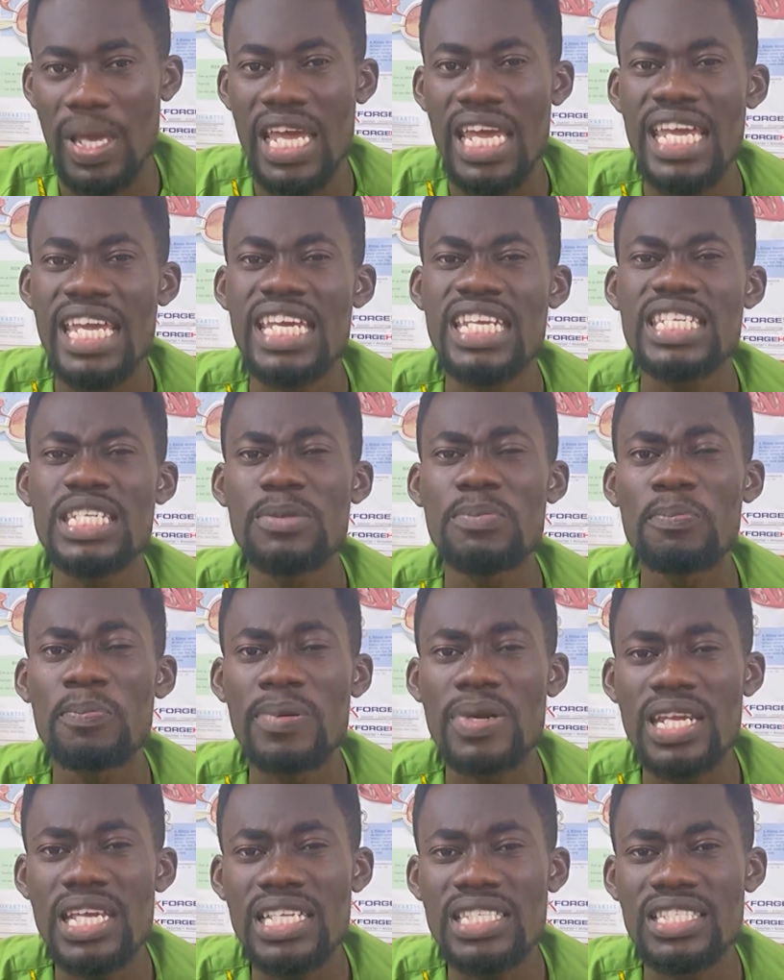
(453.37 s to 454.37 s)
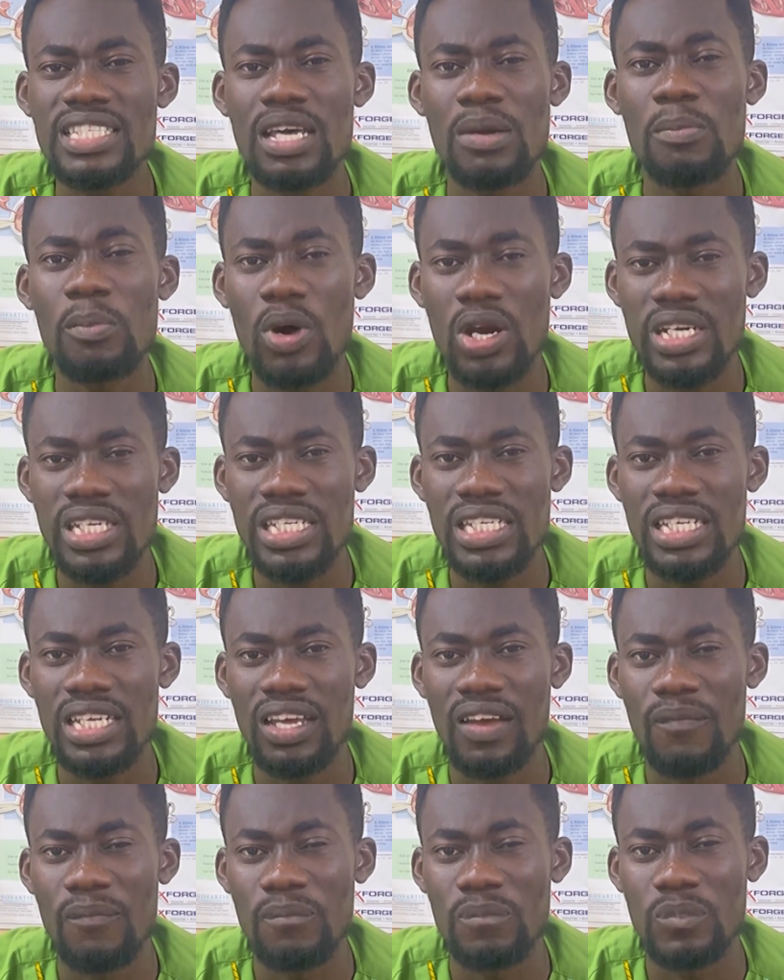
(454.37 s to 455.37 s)
he depletes the body
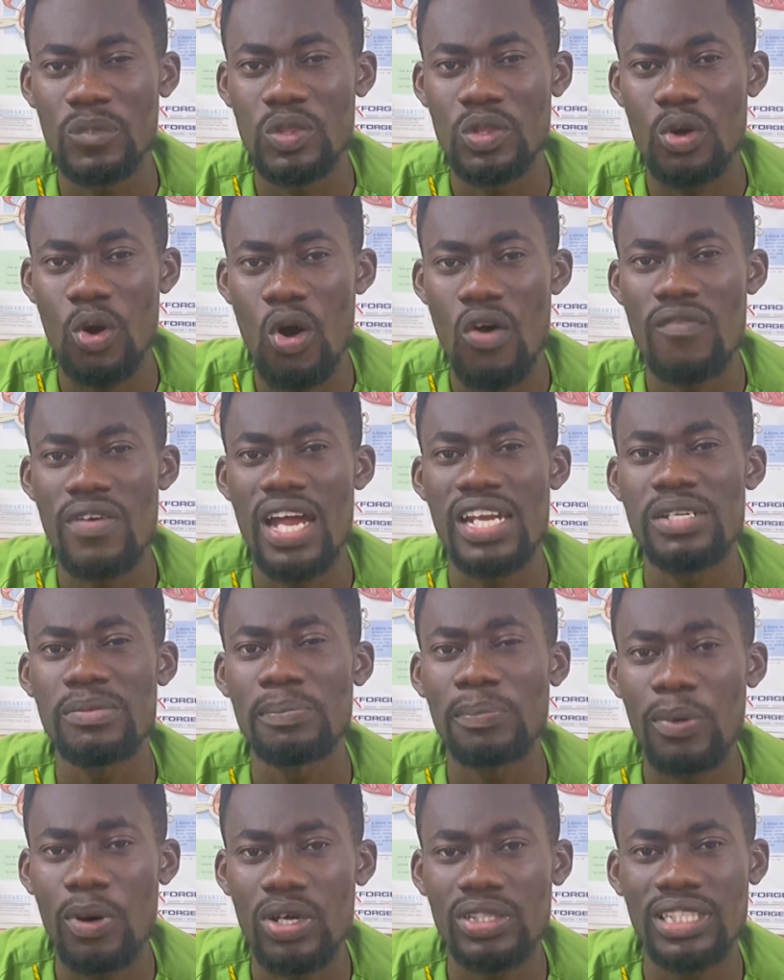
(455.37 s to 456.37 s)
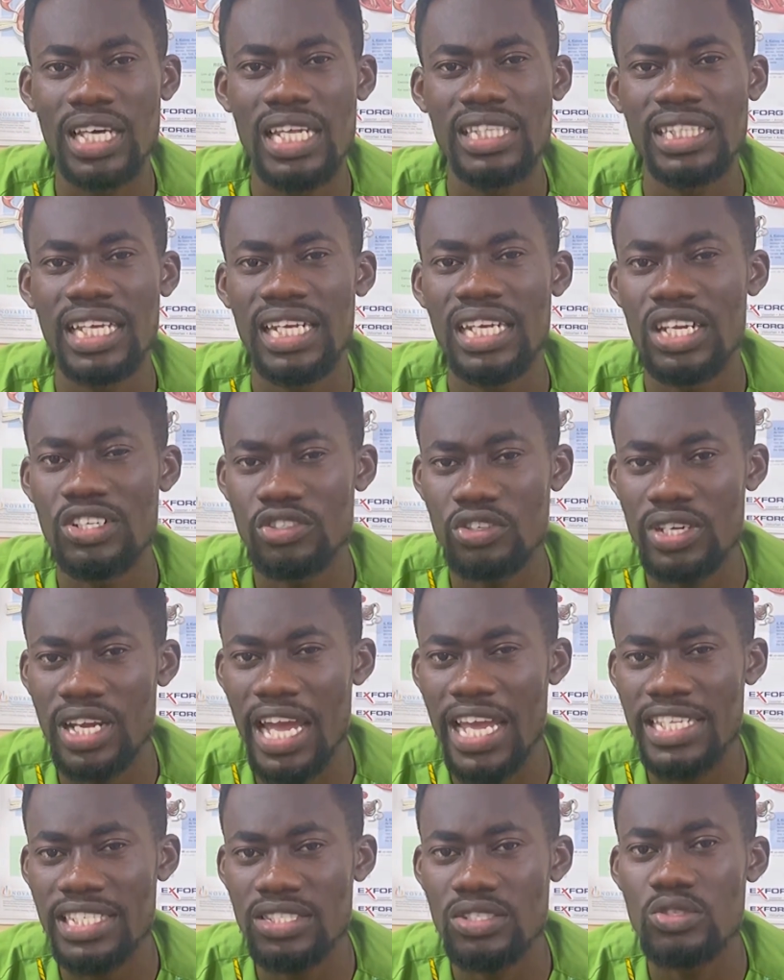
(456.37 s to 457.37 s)
of an important
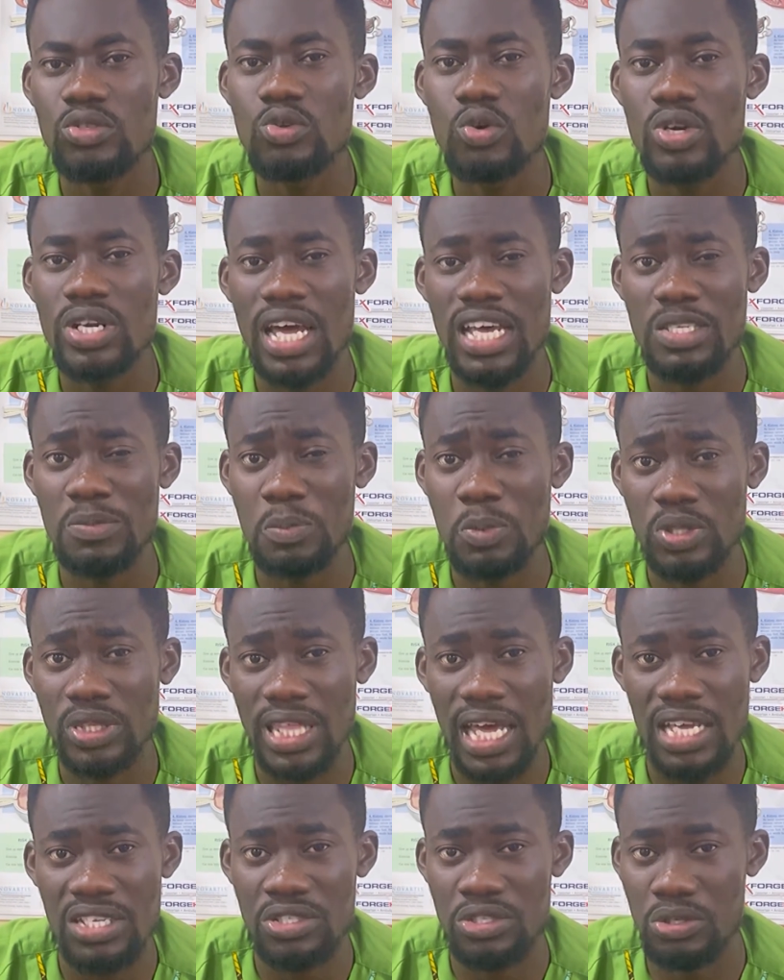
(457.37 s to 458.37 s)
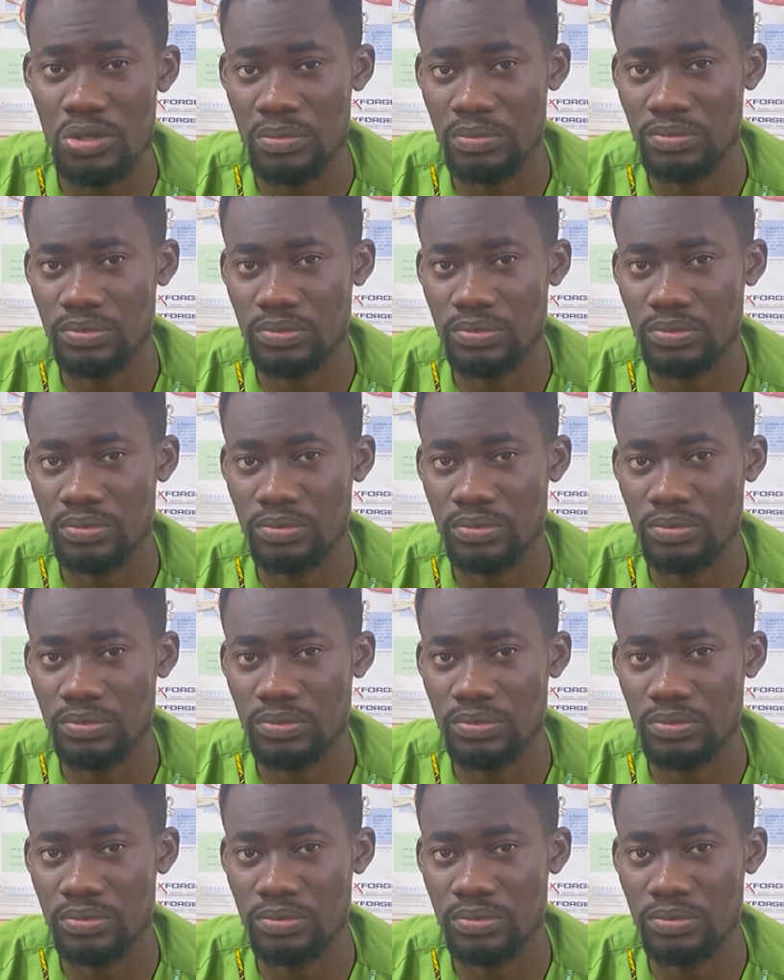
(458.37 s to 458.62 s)
electrolyte known as potassium.